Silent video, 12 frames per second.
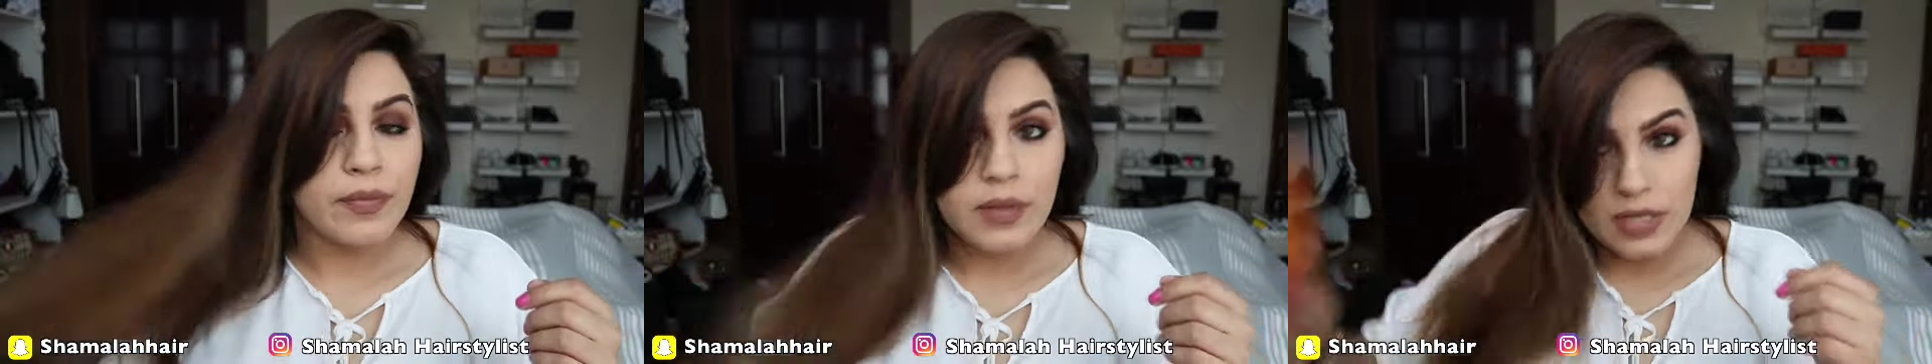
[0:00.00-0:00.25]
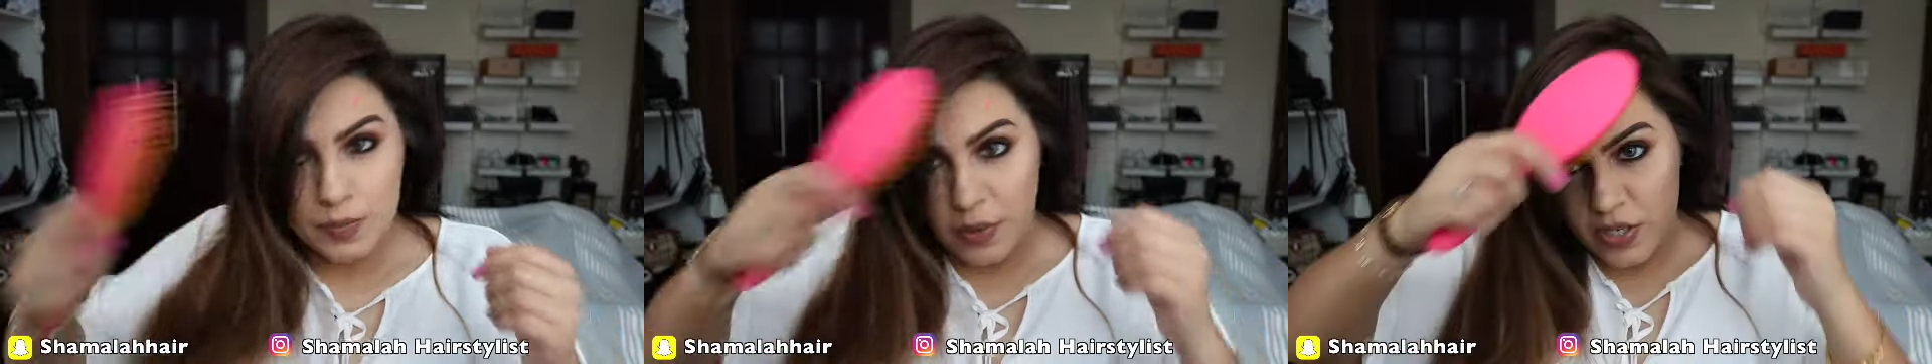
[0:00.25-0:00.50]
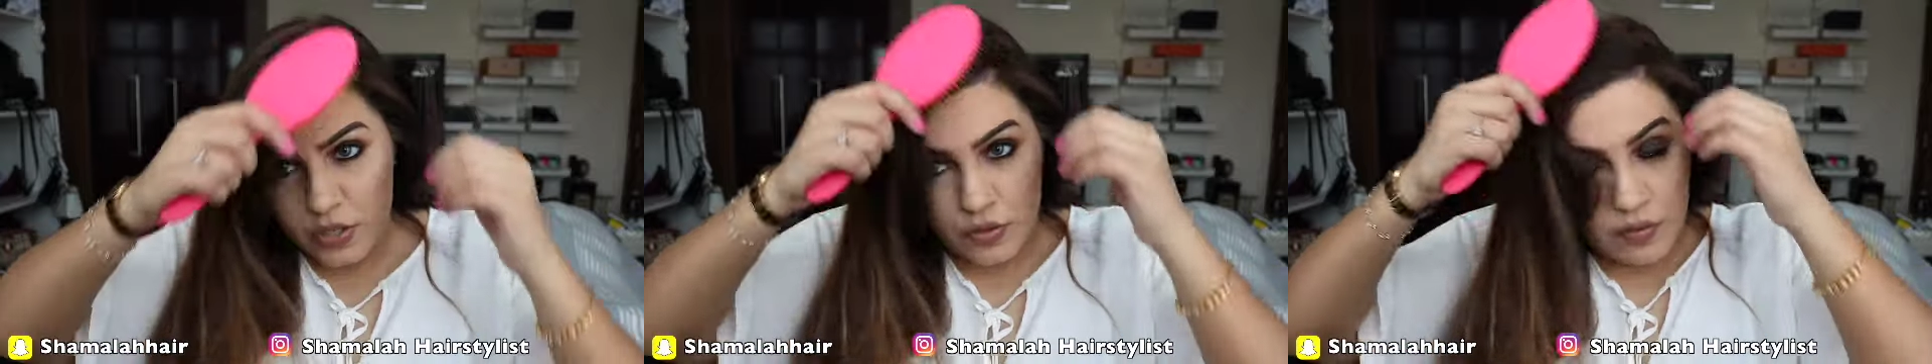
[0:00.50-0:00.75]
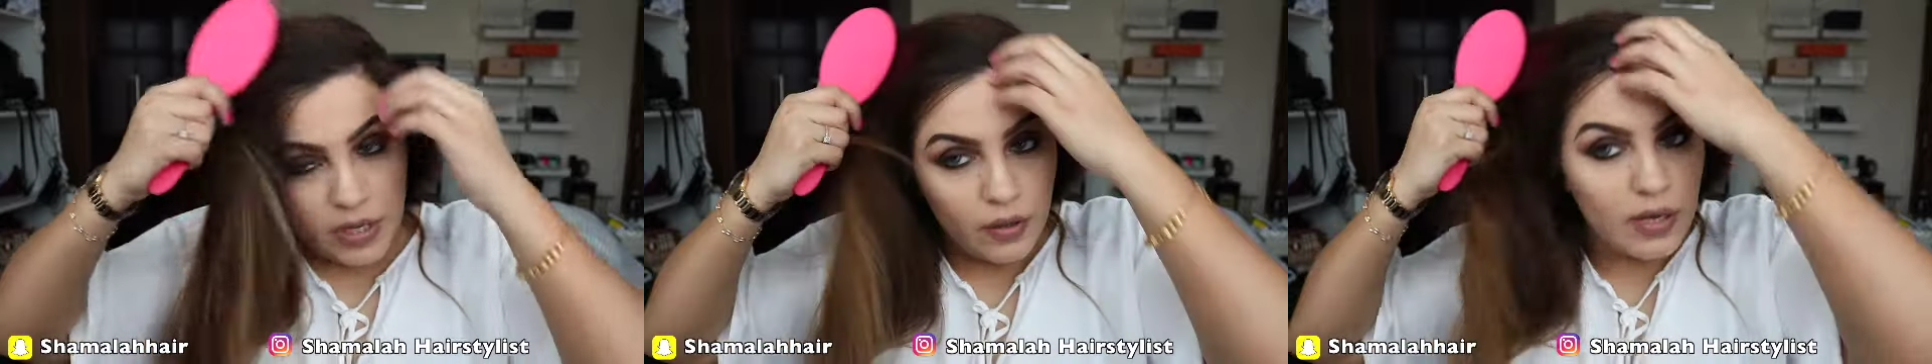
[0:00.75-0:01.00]
This brush is
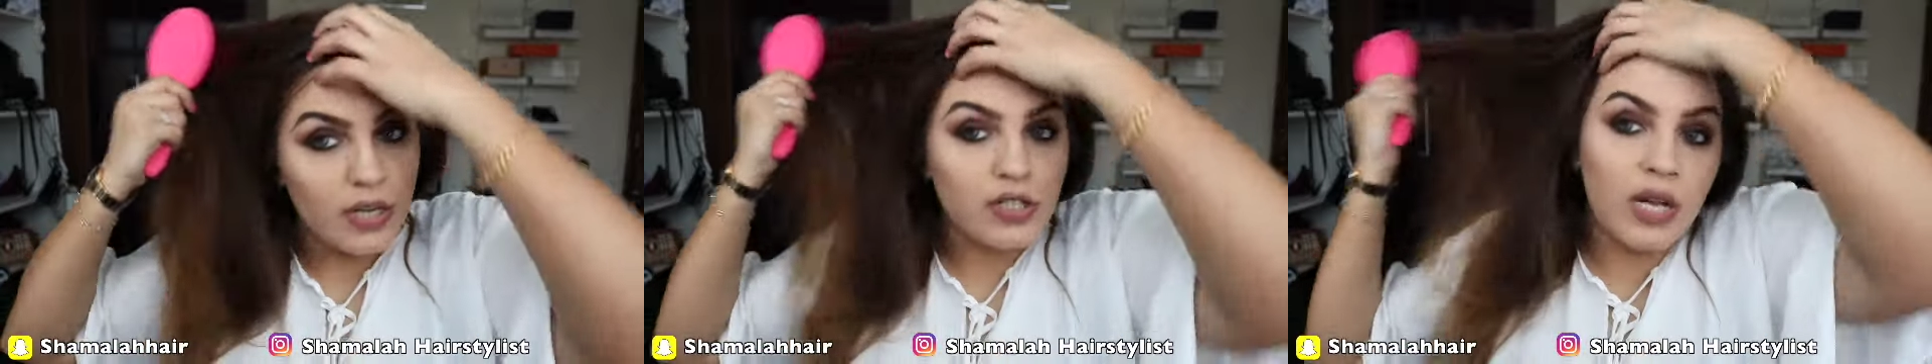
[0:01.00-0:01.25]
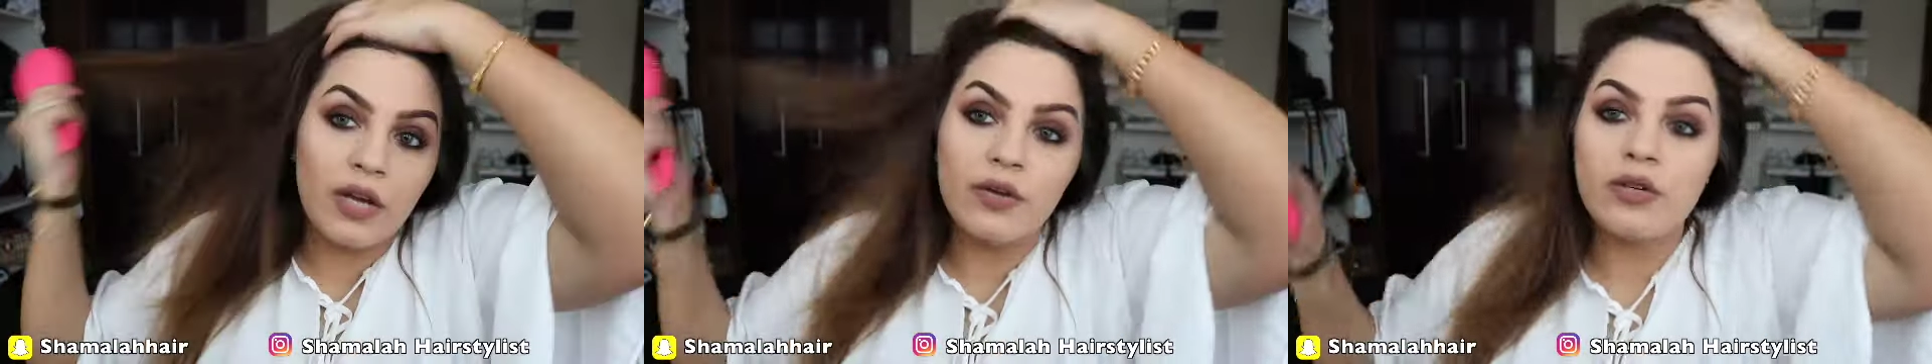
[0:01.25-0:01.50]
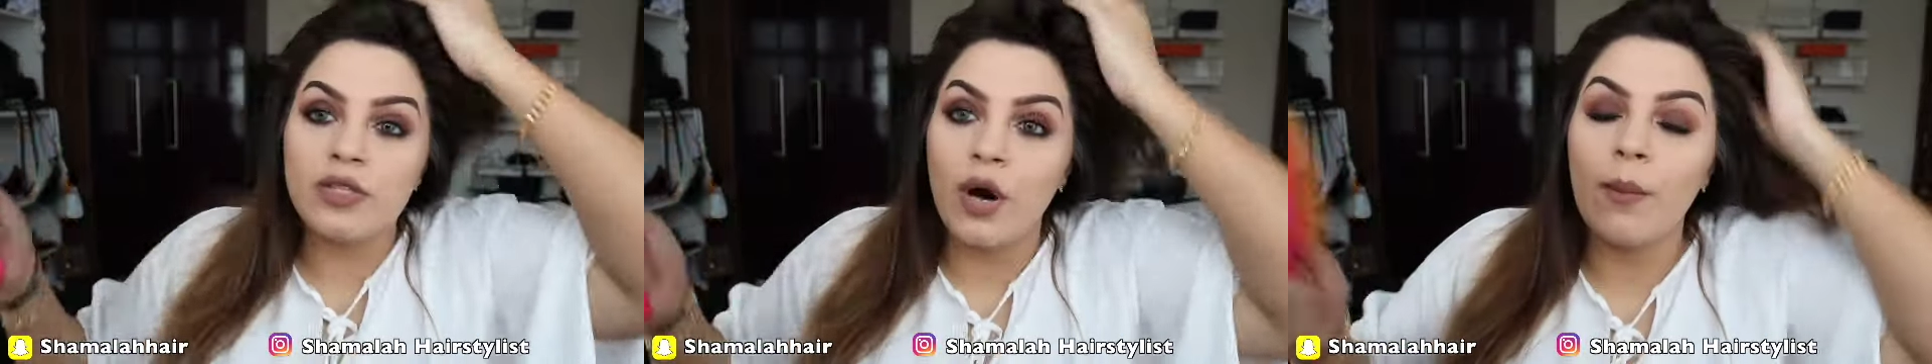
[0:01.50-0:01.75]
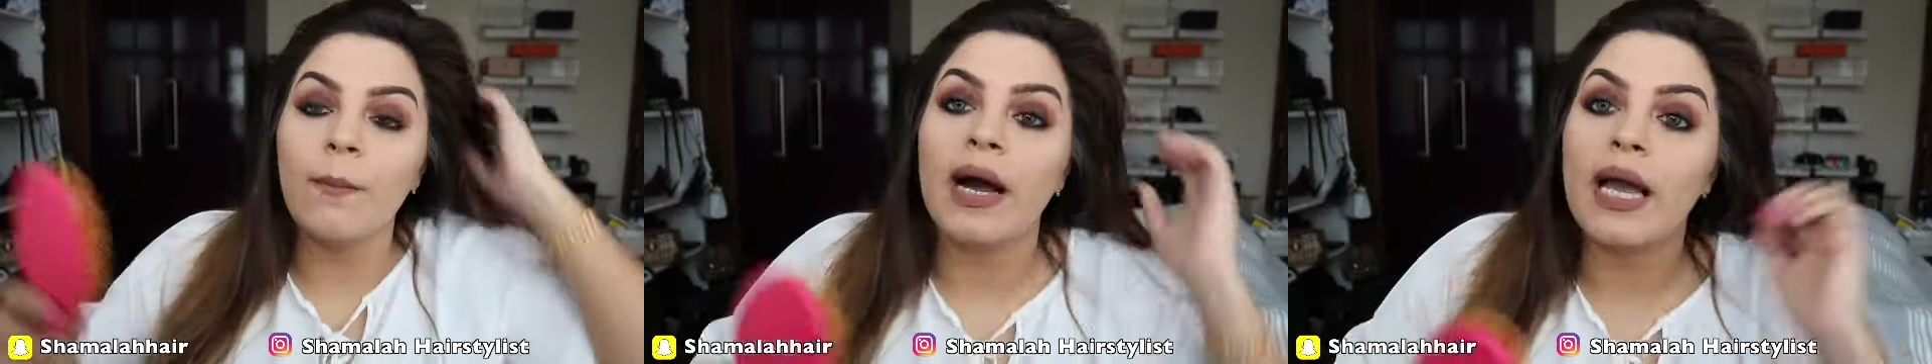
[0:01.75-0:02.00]
really good actually. I use it
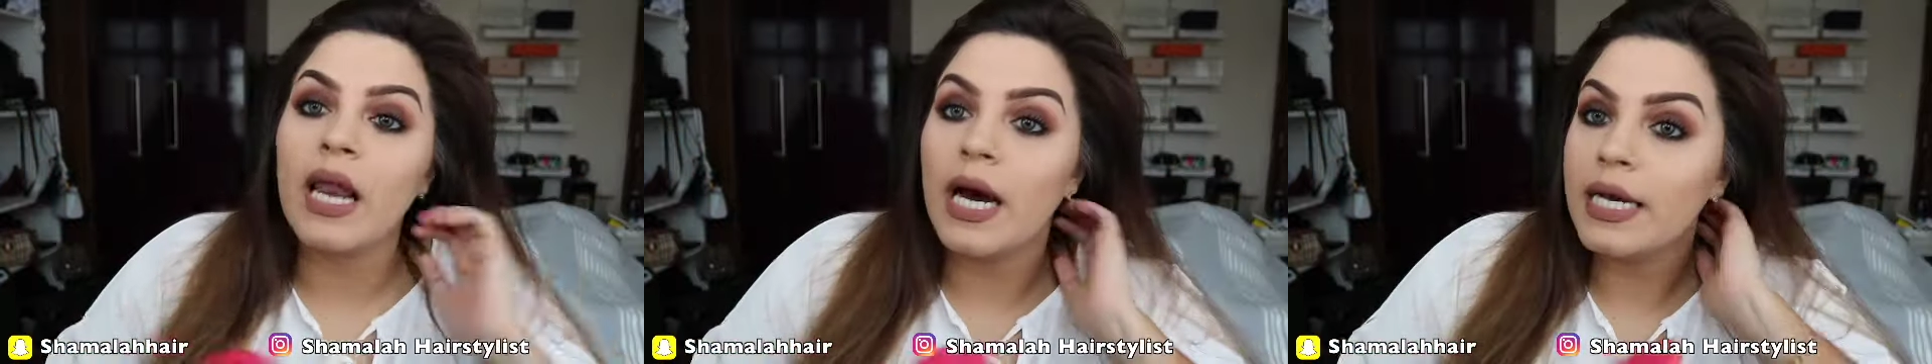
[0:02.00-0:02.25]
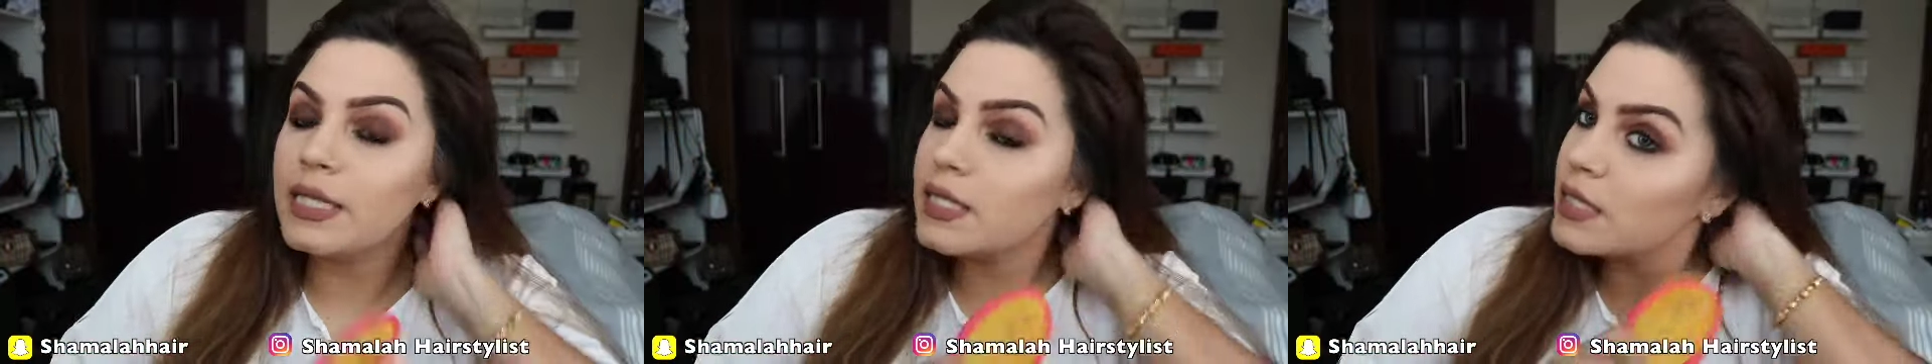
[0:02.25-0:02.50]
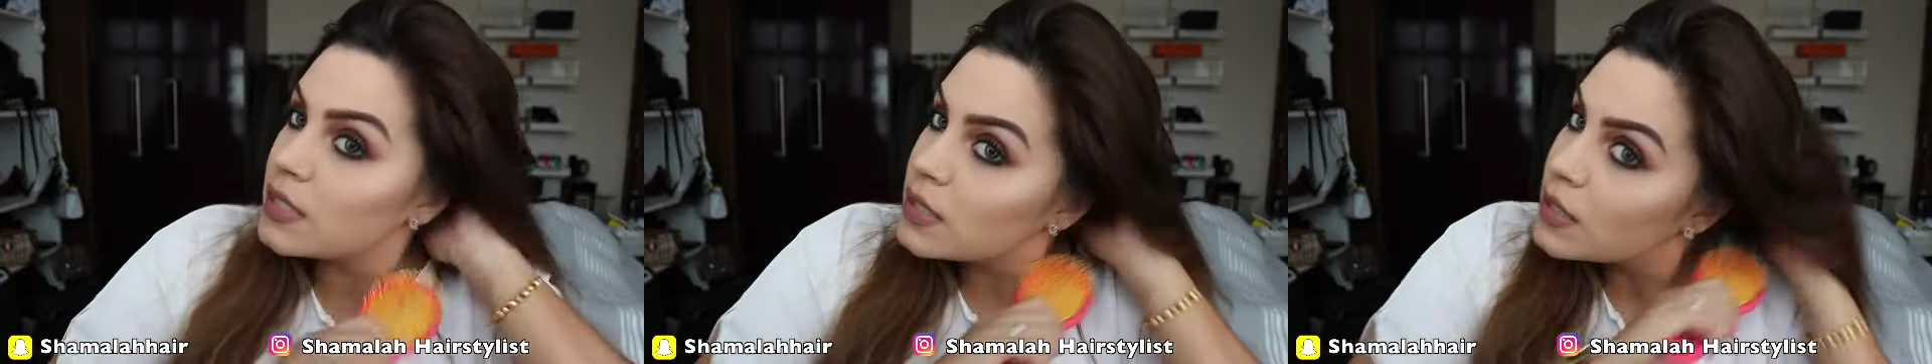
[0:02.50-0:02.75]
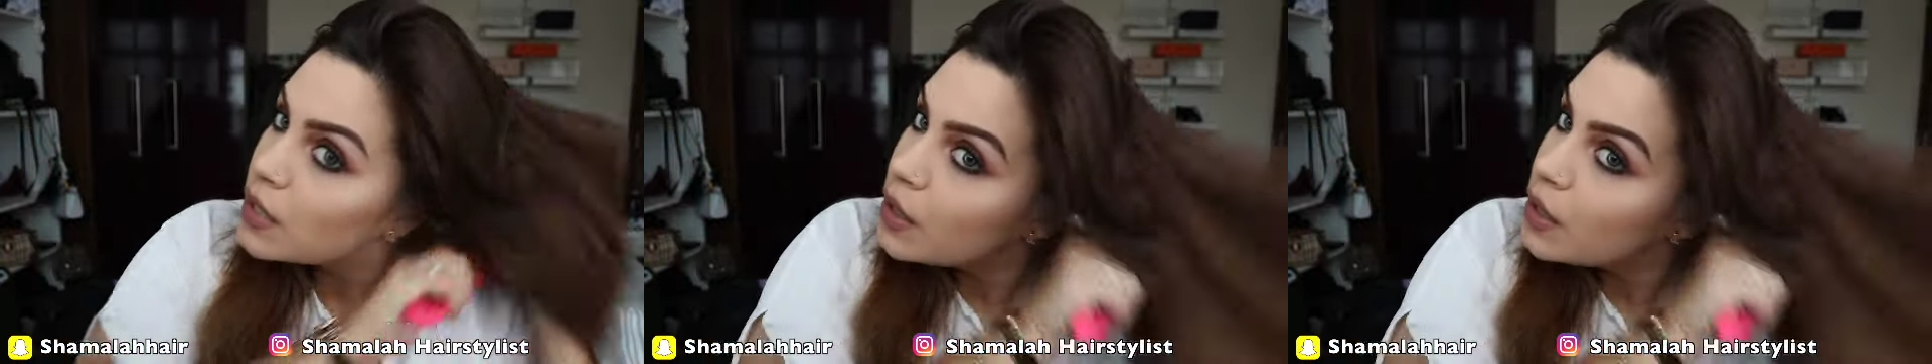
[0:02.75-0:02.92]
on my clients.